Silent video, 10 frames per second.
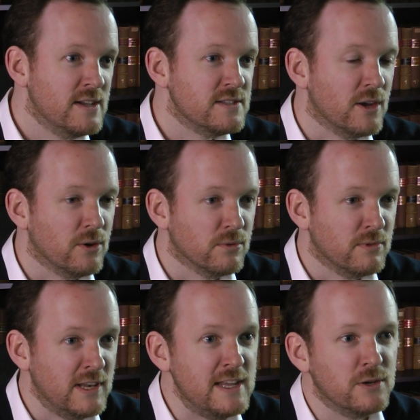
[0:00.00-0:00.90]
So
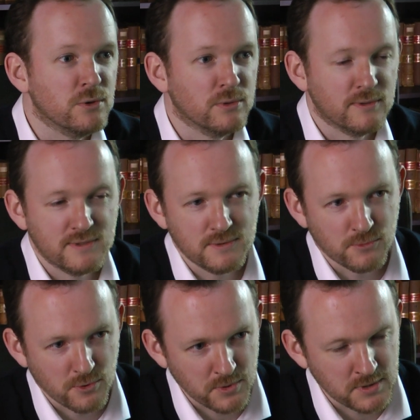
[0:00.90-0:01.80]
legal,
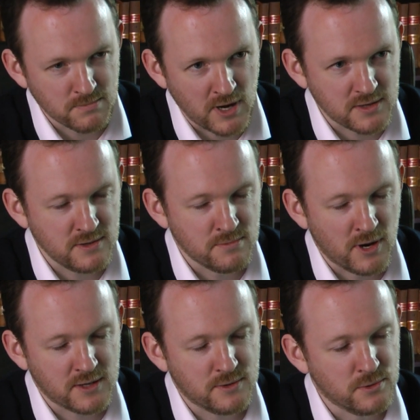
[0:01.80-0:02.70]
you
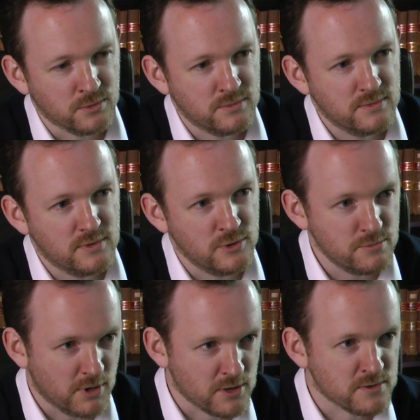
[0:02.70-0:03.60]
might call
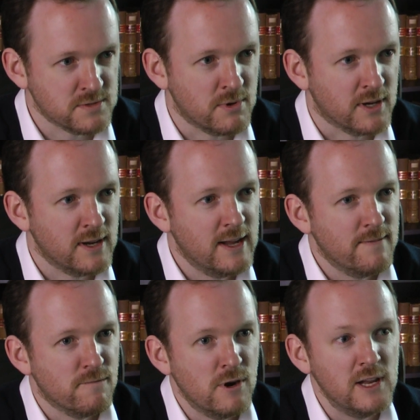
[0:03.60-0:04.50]
loopholes, but
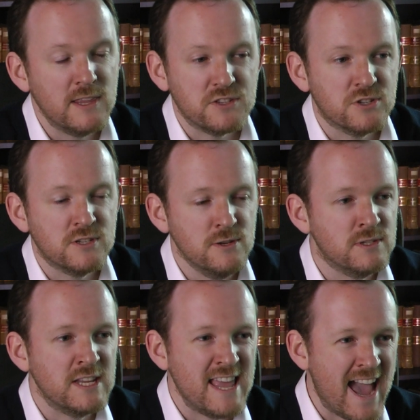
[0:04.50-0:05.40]
really that's just
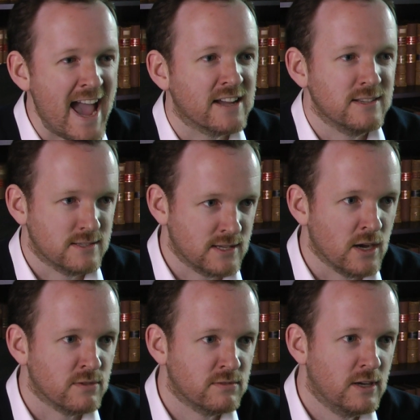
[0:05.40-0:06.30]
using the act
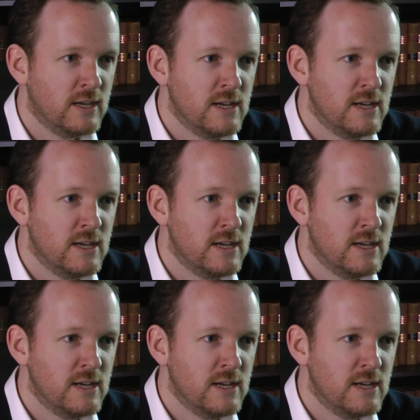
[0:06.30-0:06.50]
itself.